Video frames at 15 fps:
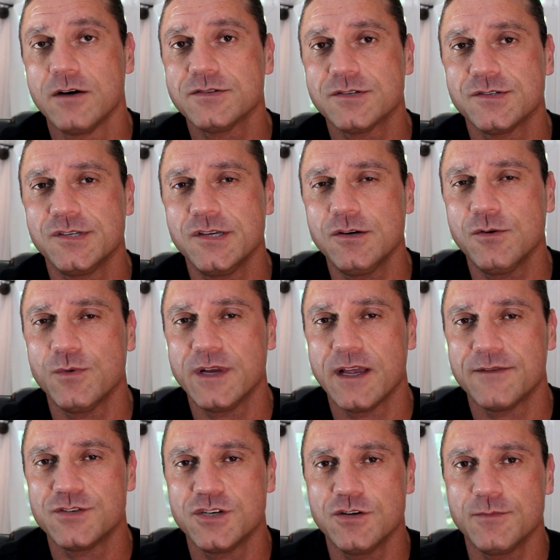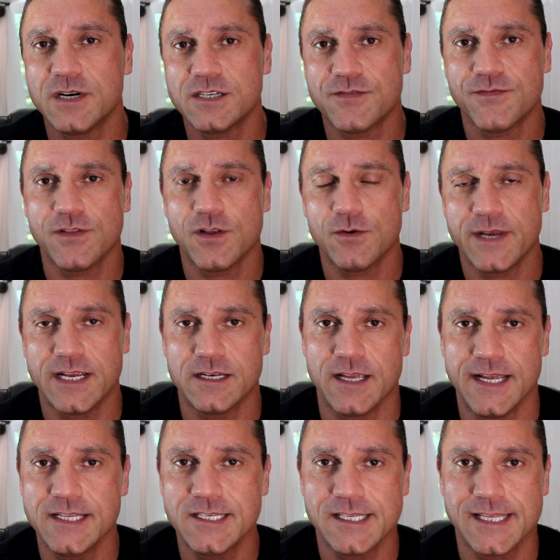Also too, when you have too much floating
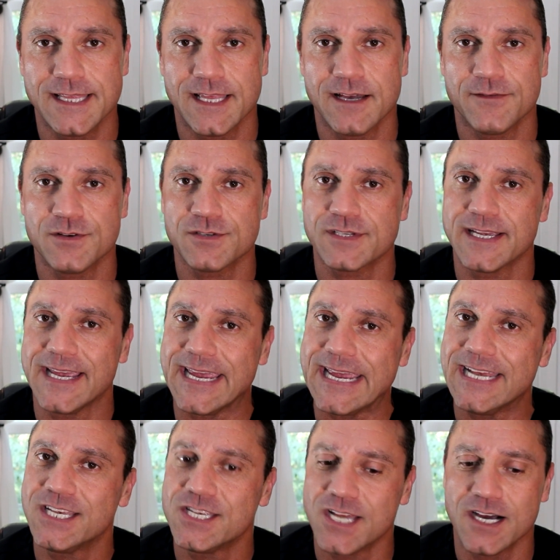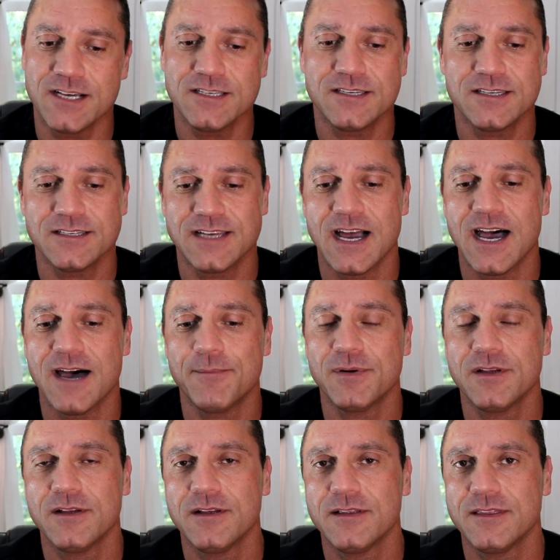insulin levels, it does
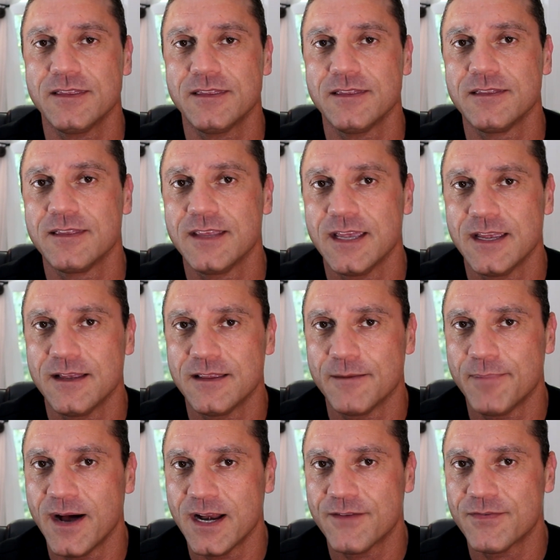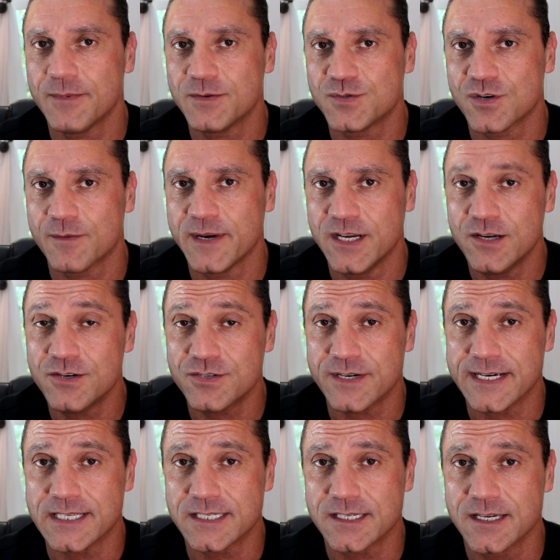stop the body from absorbing
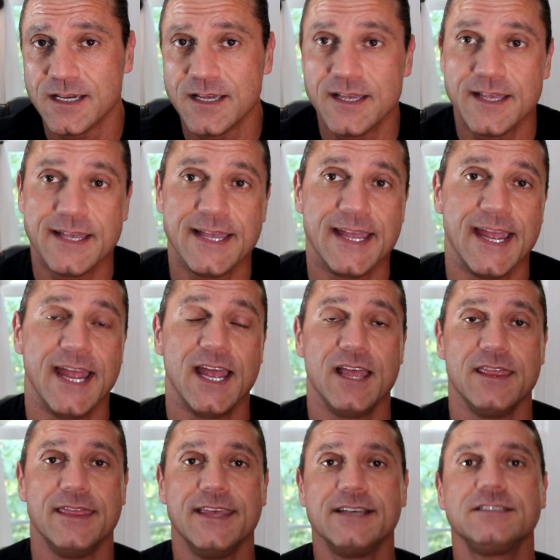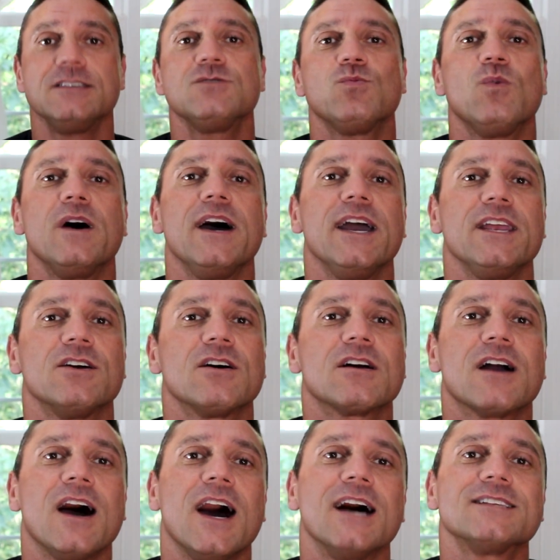nutrients. And this is why you're
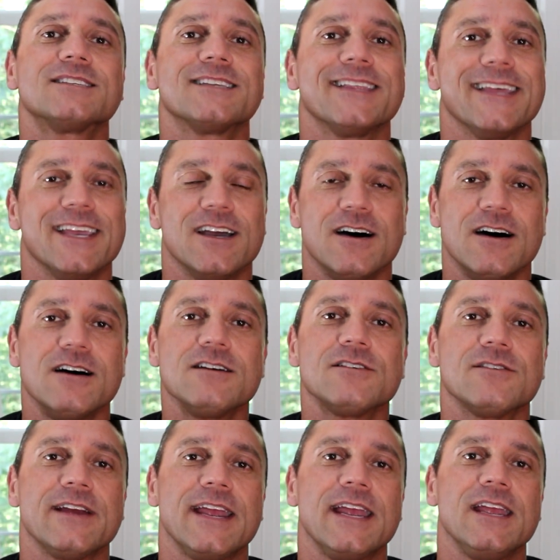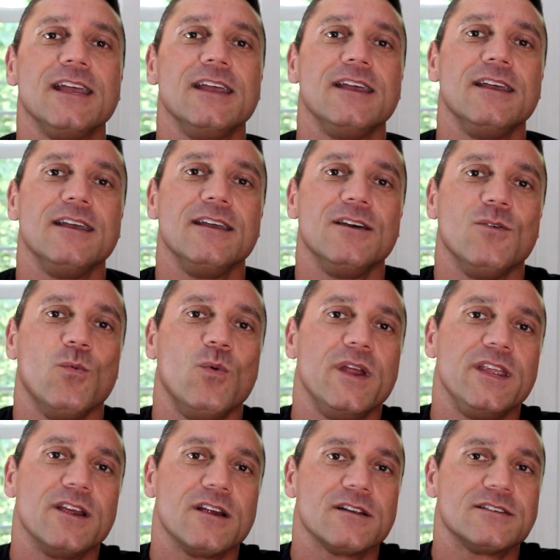constantly hungry
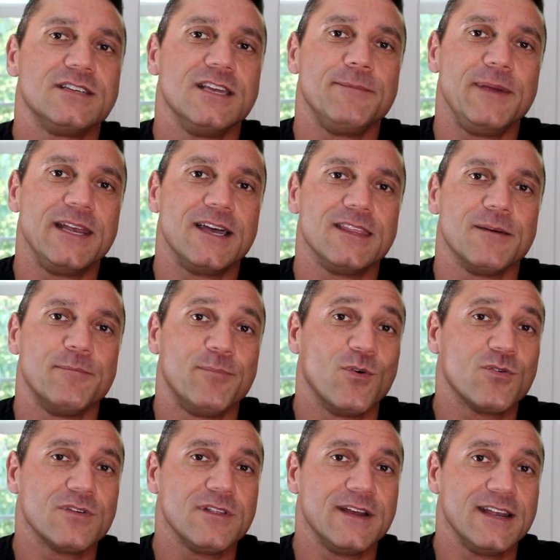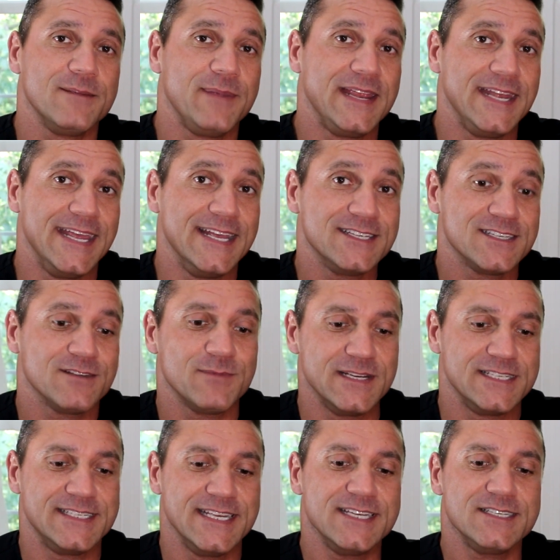when you're tipping on the borderline of being insulin
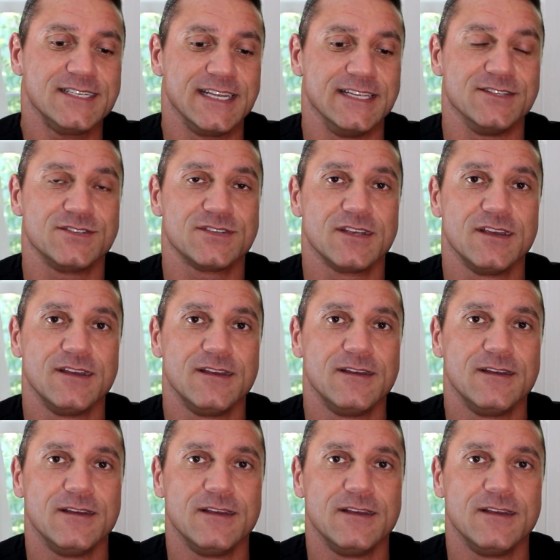resistant.